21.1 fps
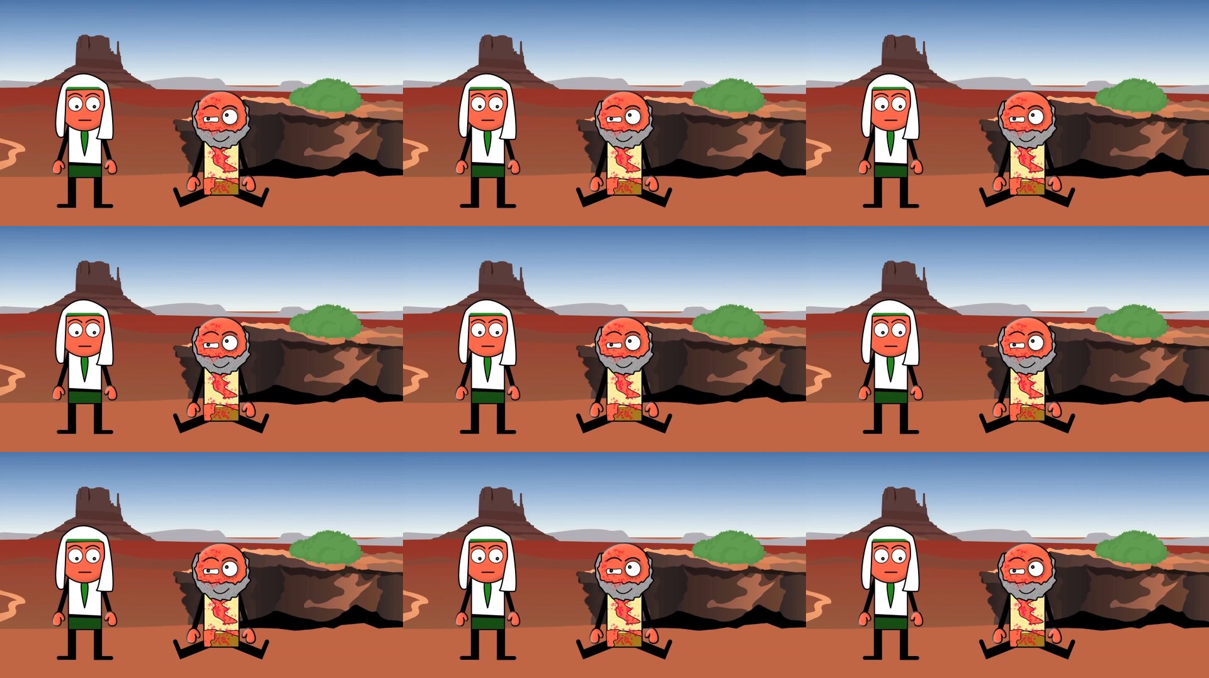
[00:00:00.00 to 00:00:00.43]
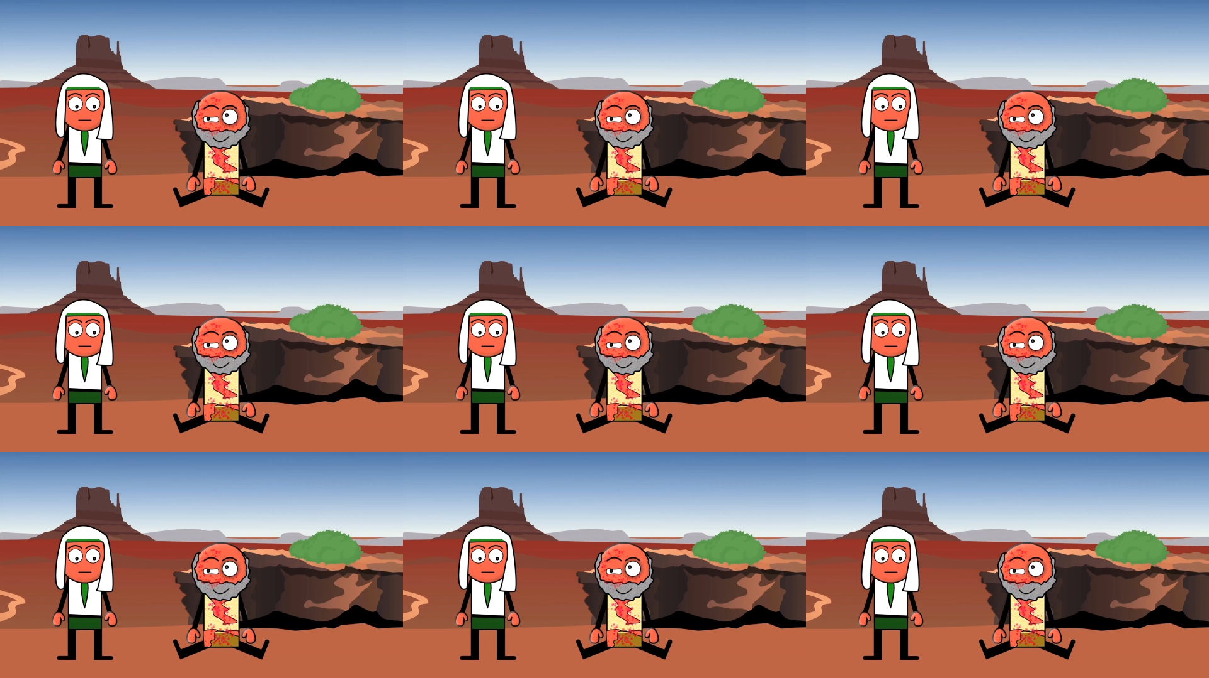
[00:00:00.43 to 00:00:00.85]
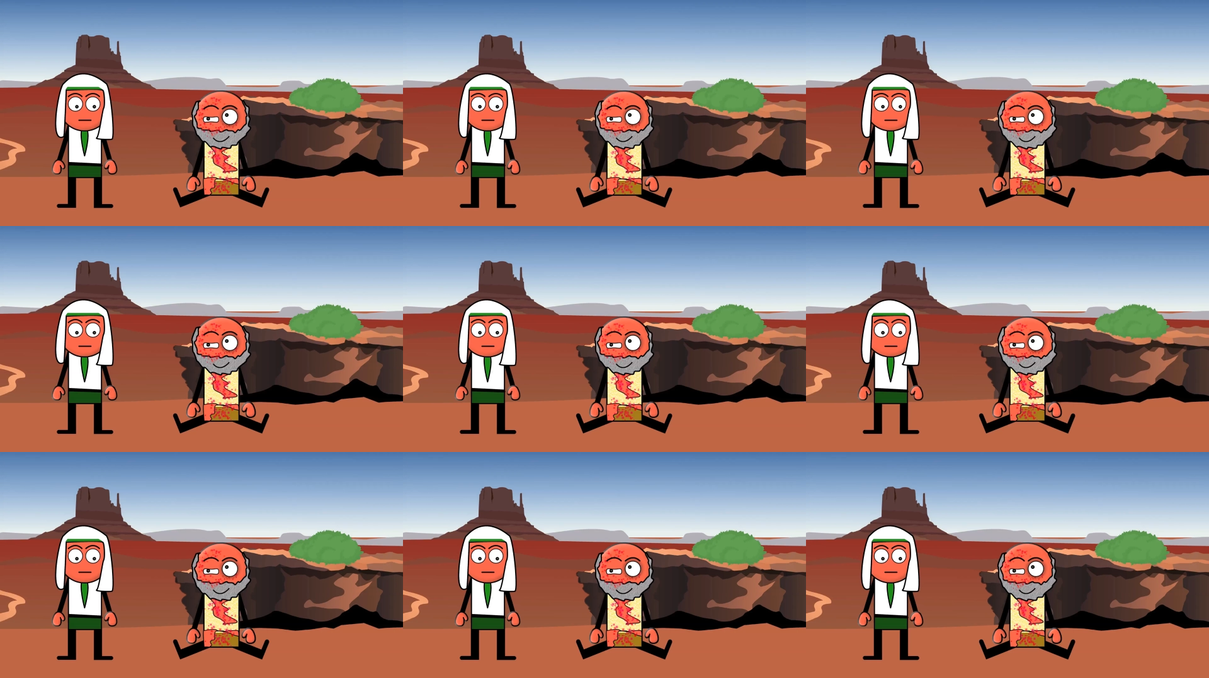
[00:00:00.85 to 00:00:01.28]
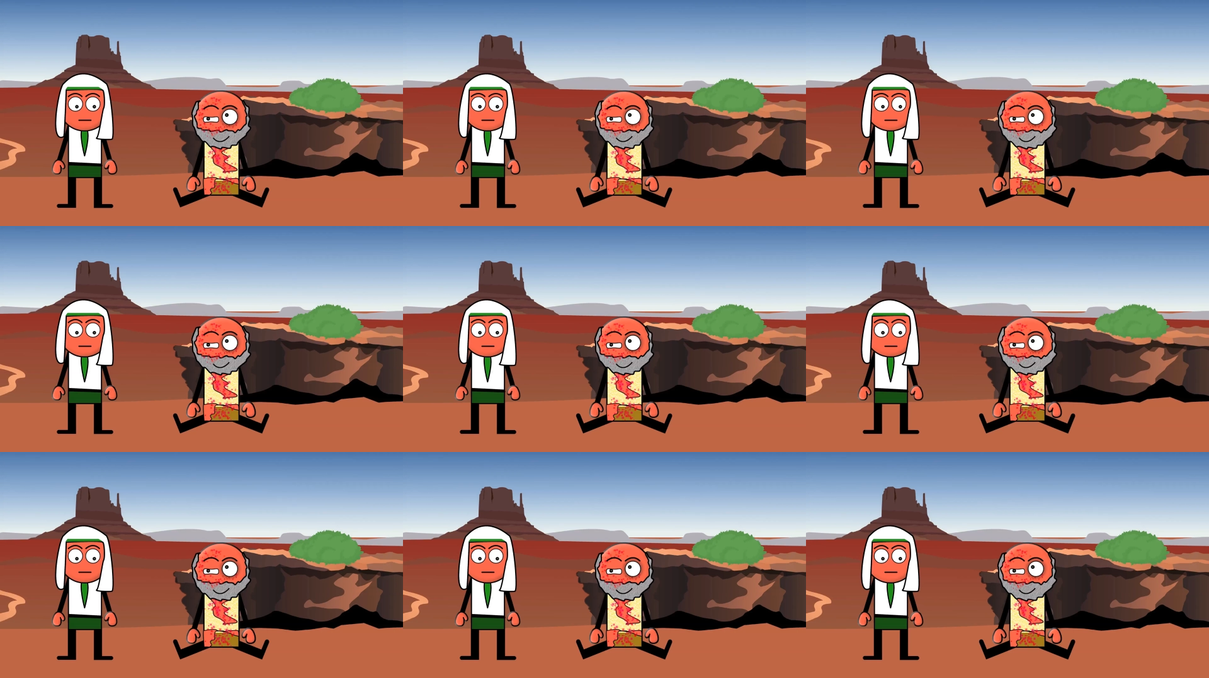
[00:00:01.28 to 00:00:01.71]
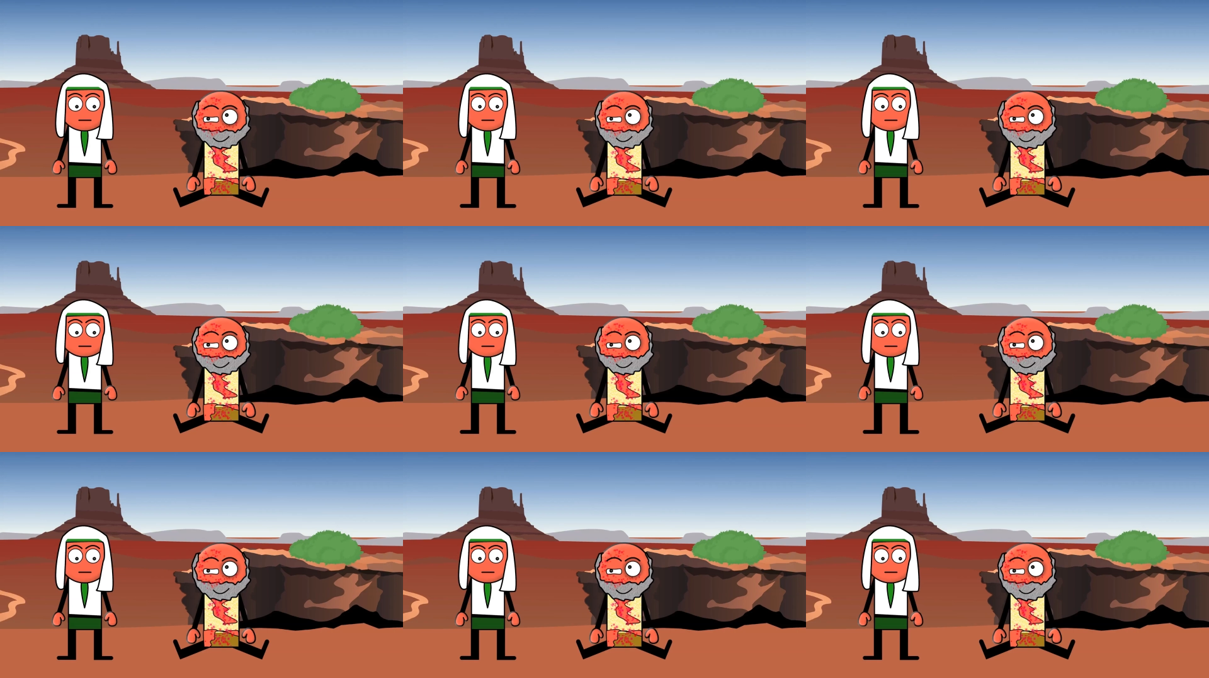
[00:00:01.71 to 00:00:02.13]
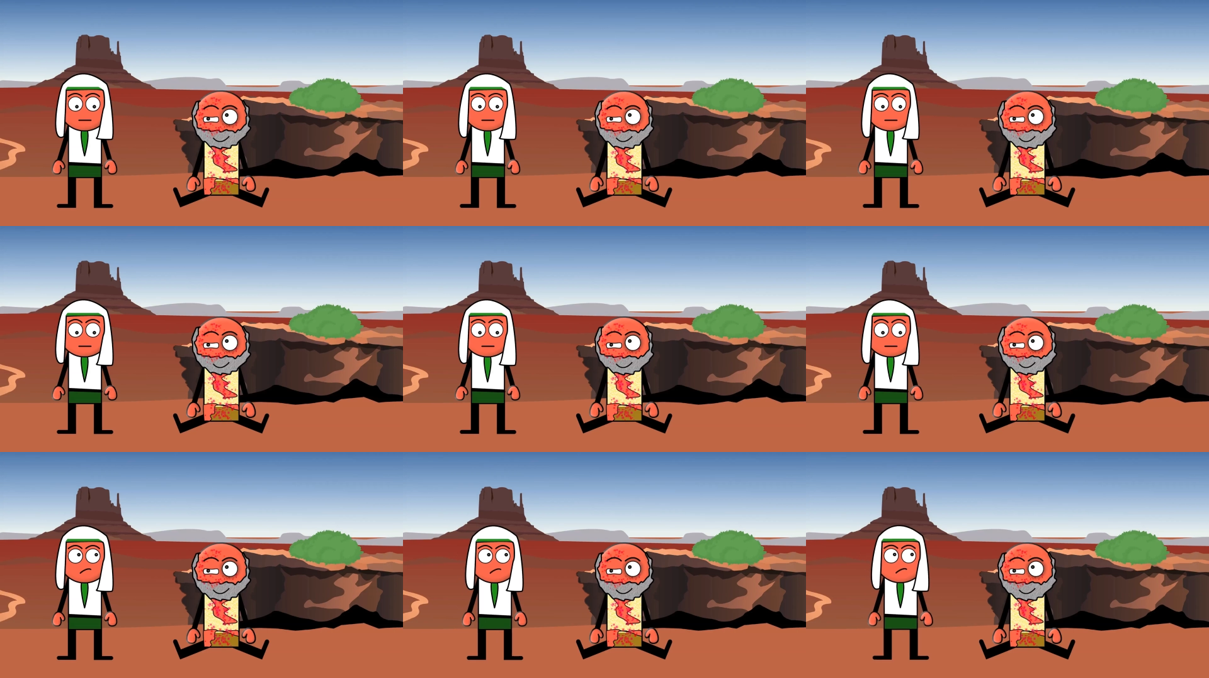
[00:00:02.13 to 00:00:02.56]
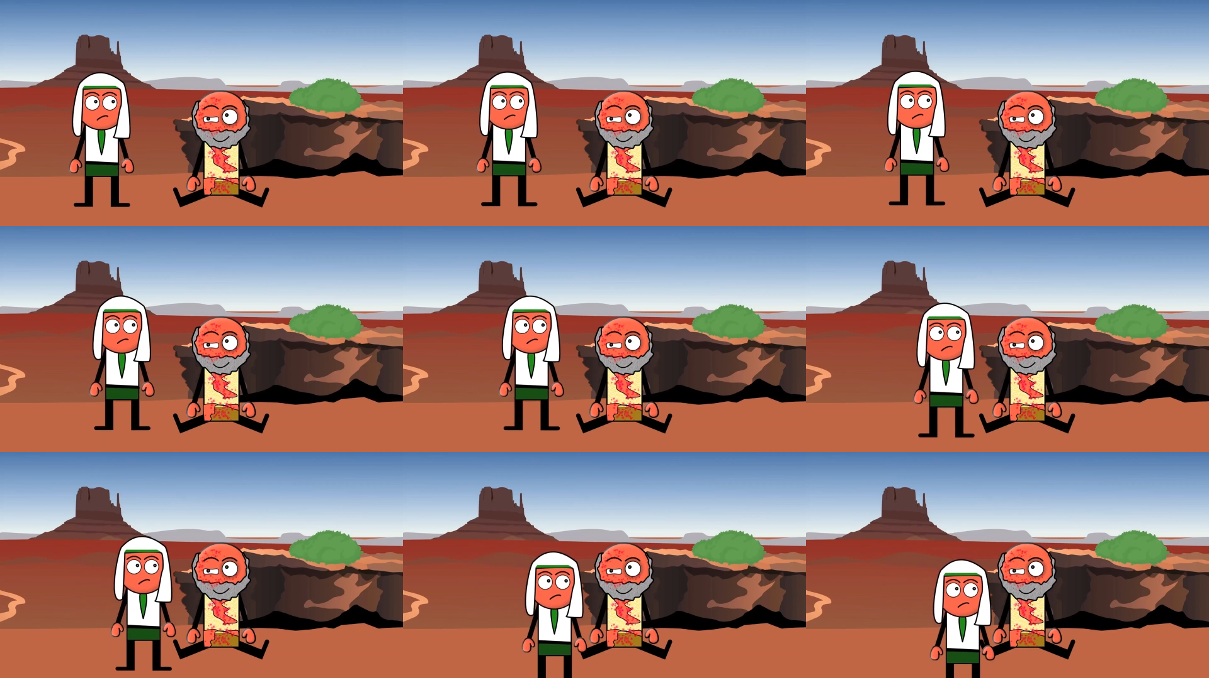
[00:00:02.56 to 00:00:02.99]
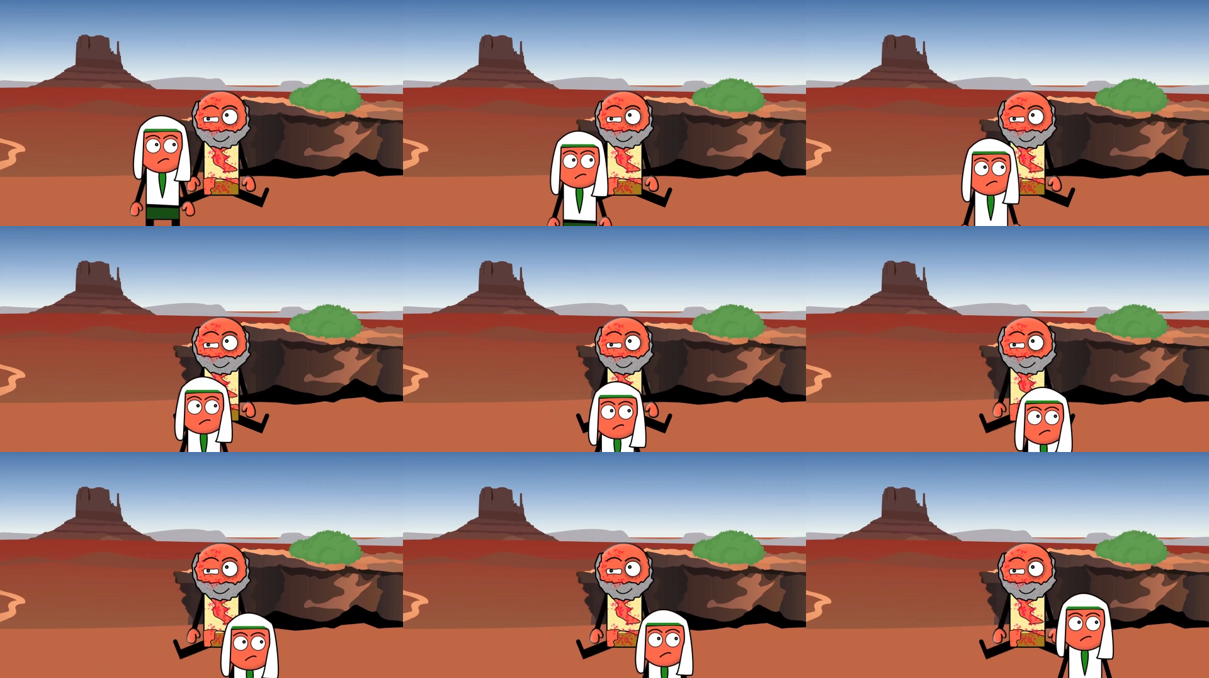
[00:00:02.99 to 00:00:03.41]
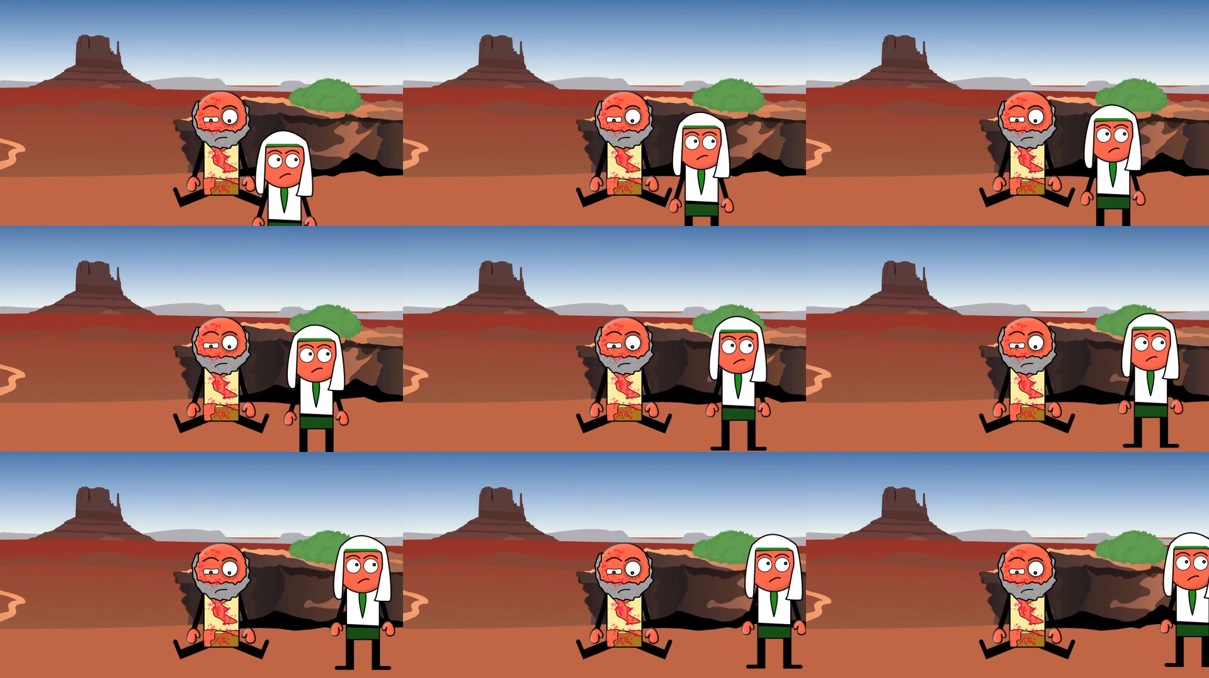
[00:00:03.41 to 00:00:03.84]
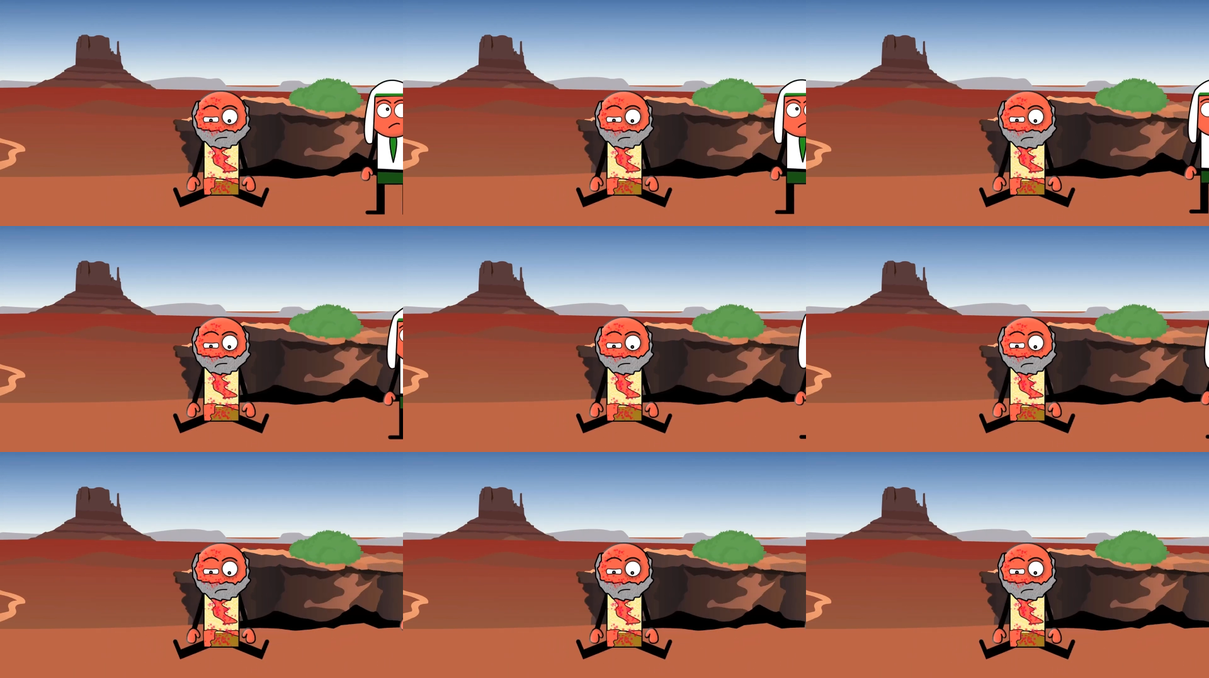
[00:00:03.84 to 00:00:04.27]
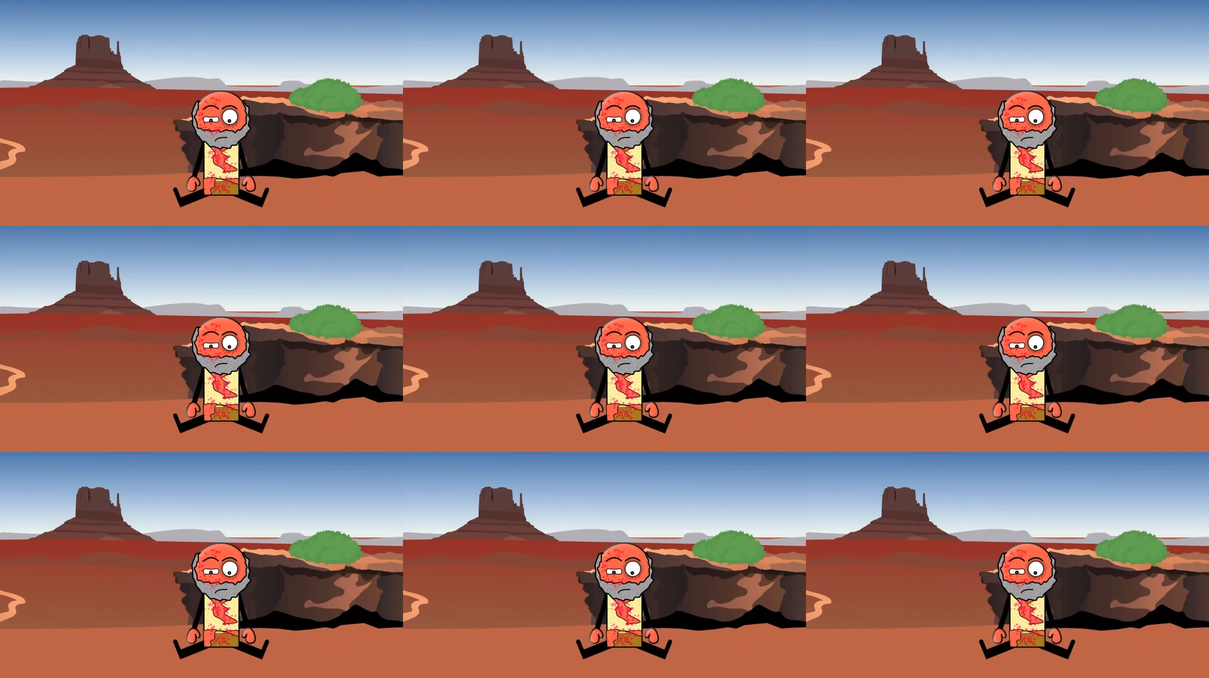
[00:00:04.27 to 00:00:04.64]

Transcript: [unreadable: no face in view]